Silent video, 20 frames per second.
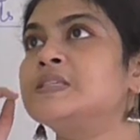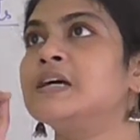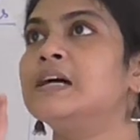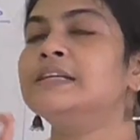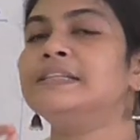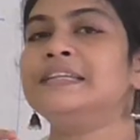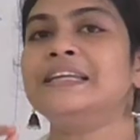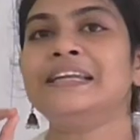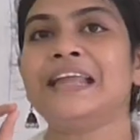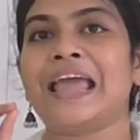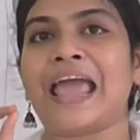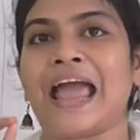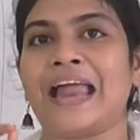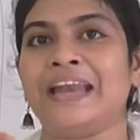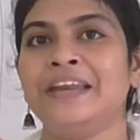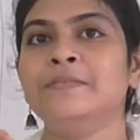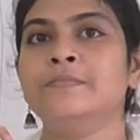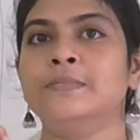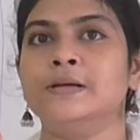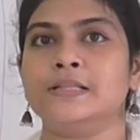certain
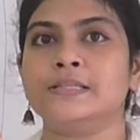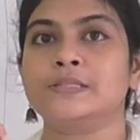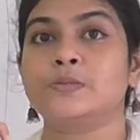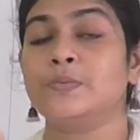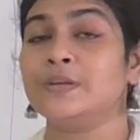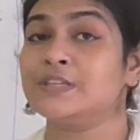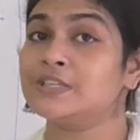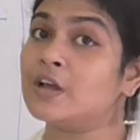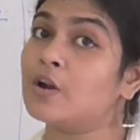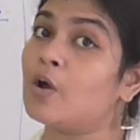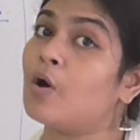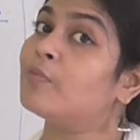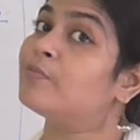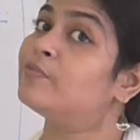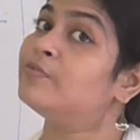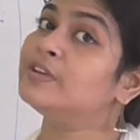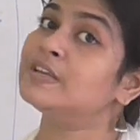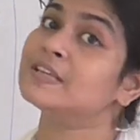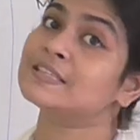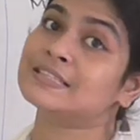animals which are
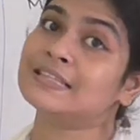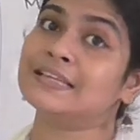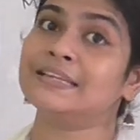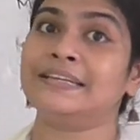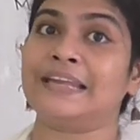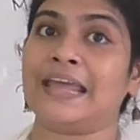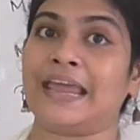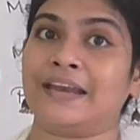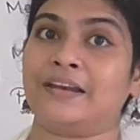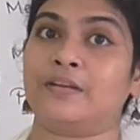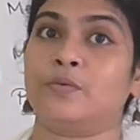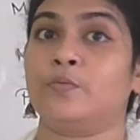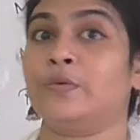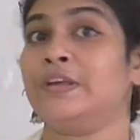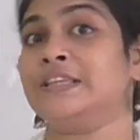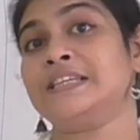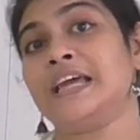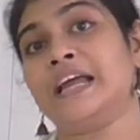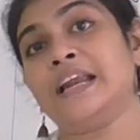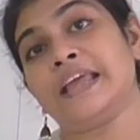obviously dead,
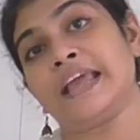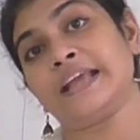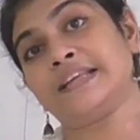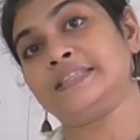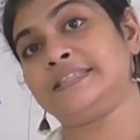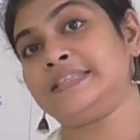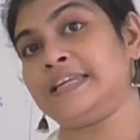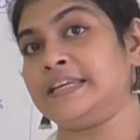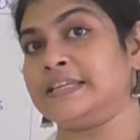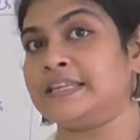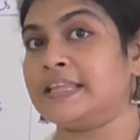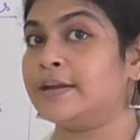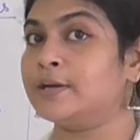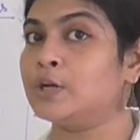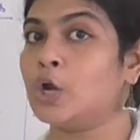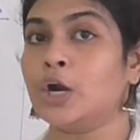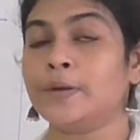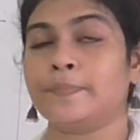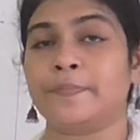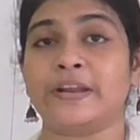which are extinct, they
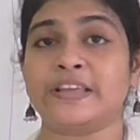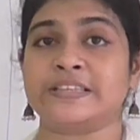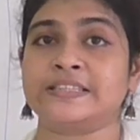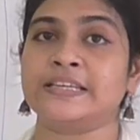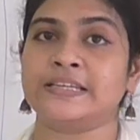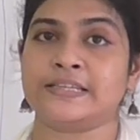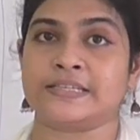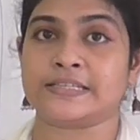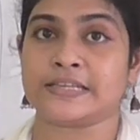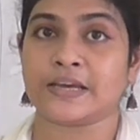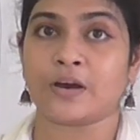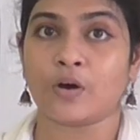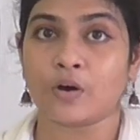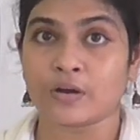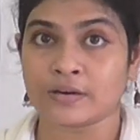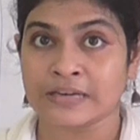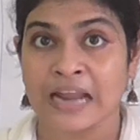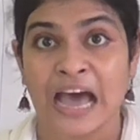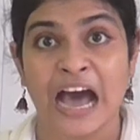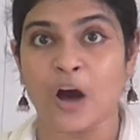are not present
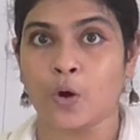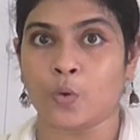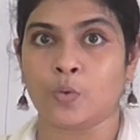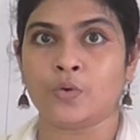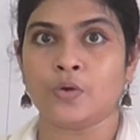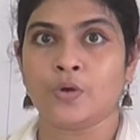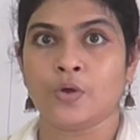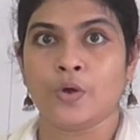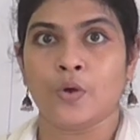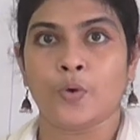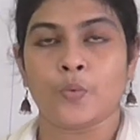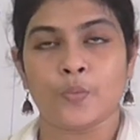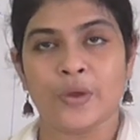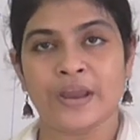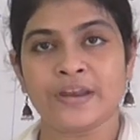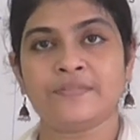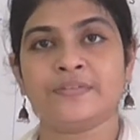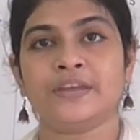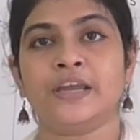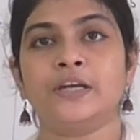now.
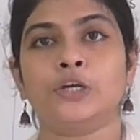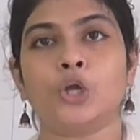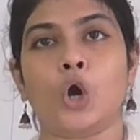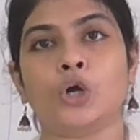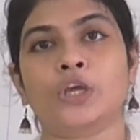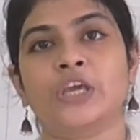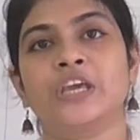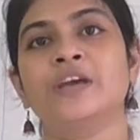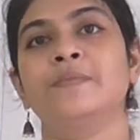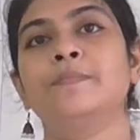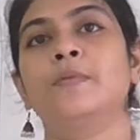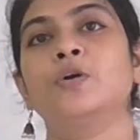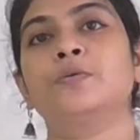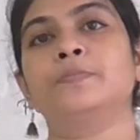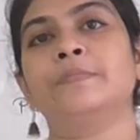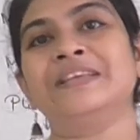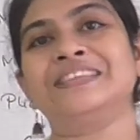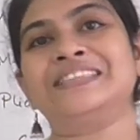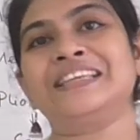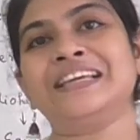When we are talking
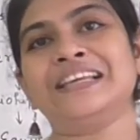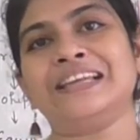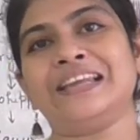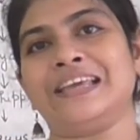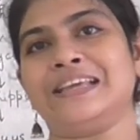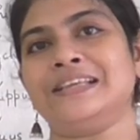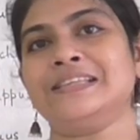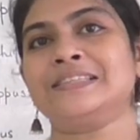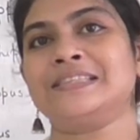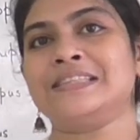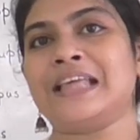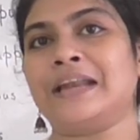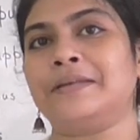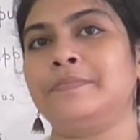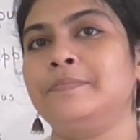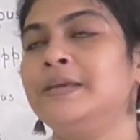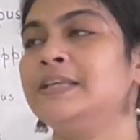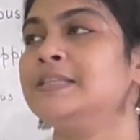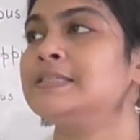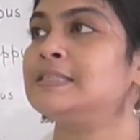about missing links,
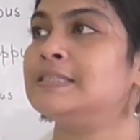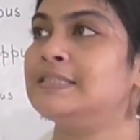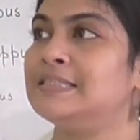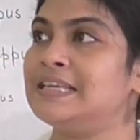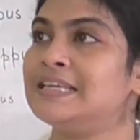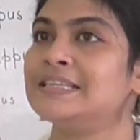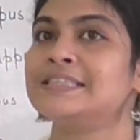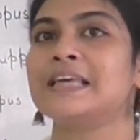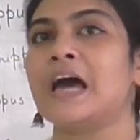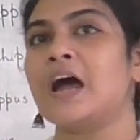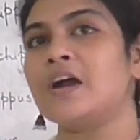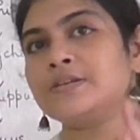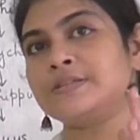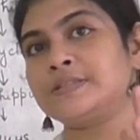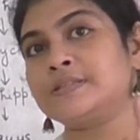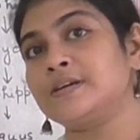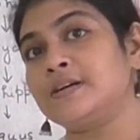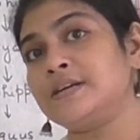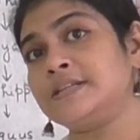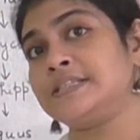that means these
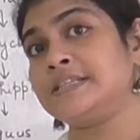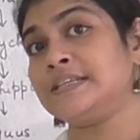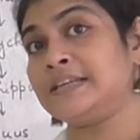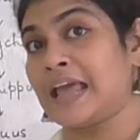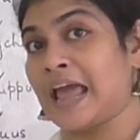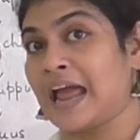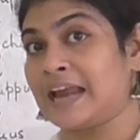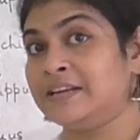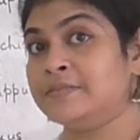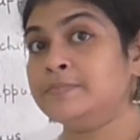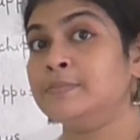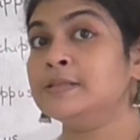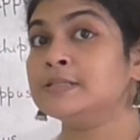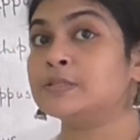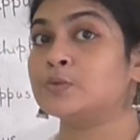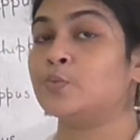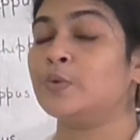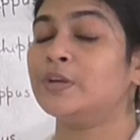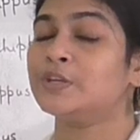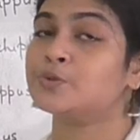are certain
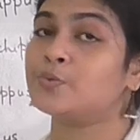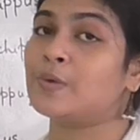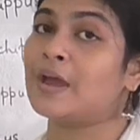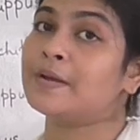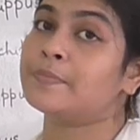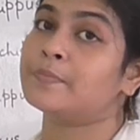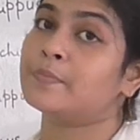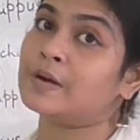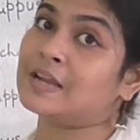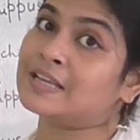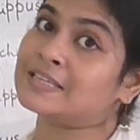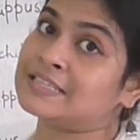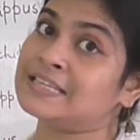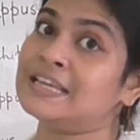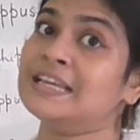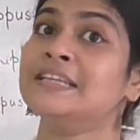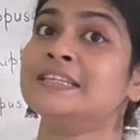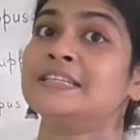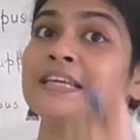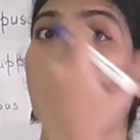animals which were
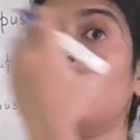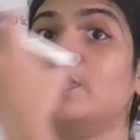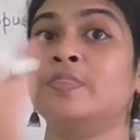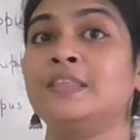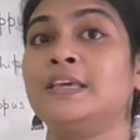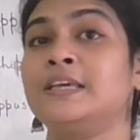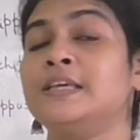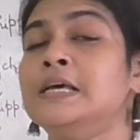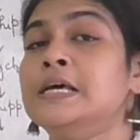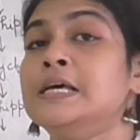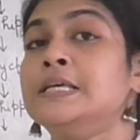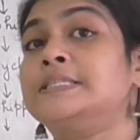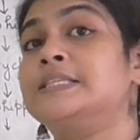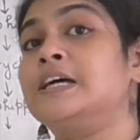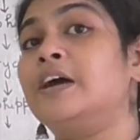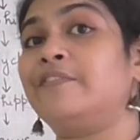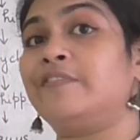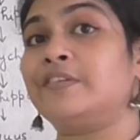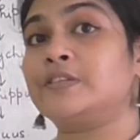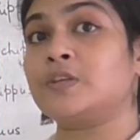present on the
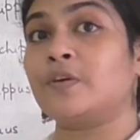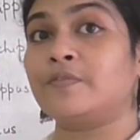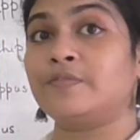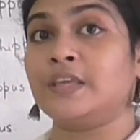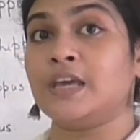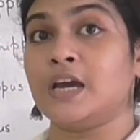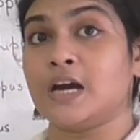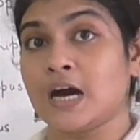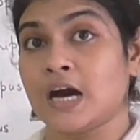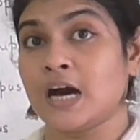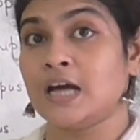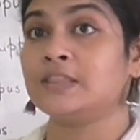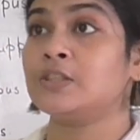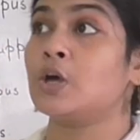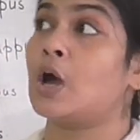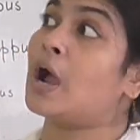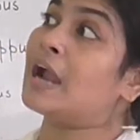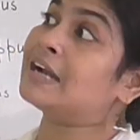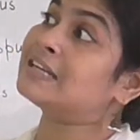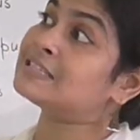surface of the
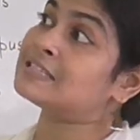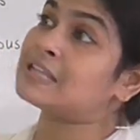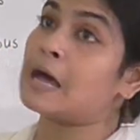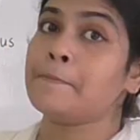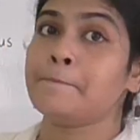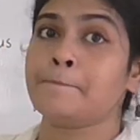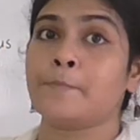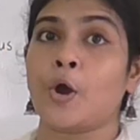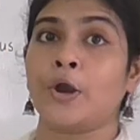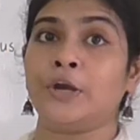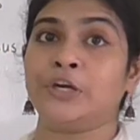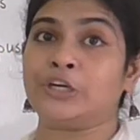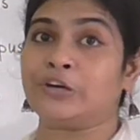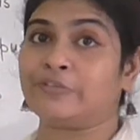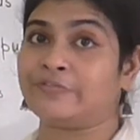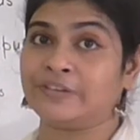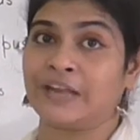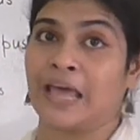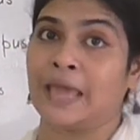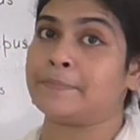earth at some
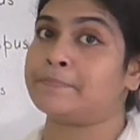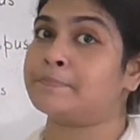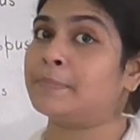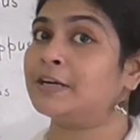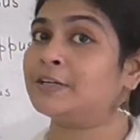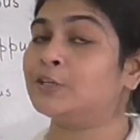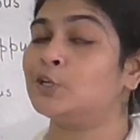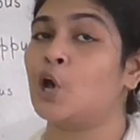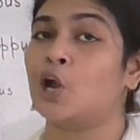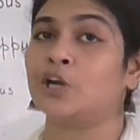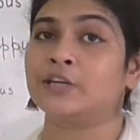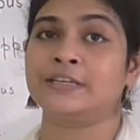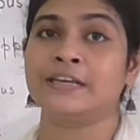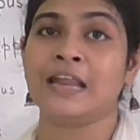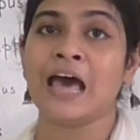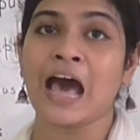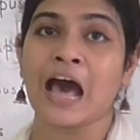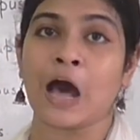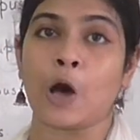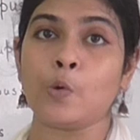point of time, but
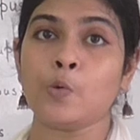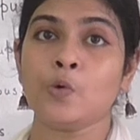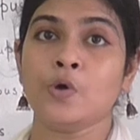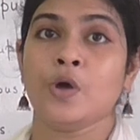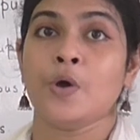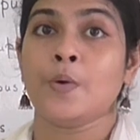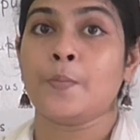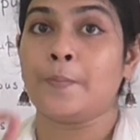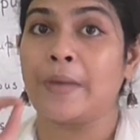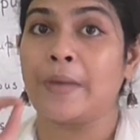not now,